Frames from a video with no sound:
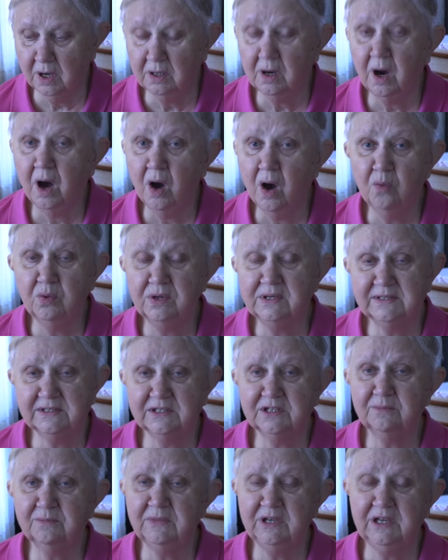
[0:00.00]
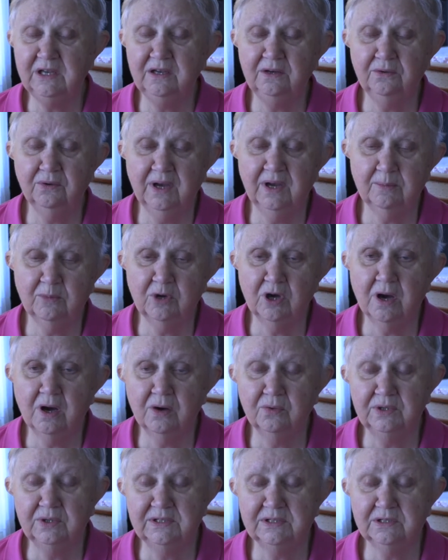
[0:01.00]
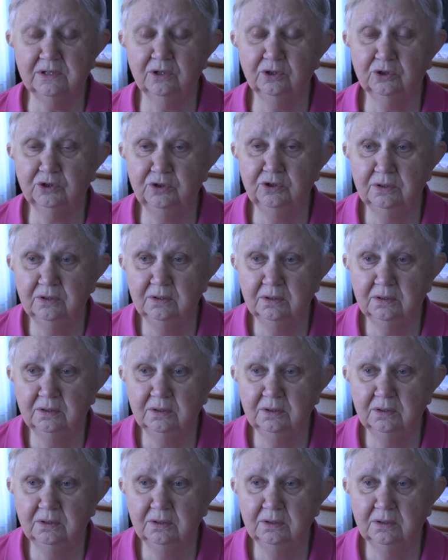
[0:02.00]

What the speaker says: Always, to me, Grandma always looked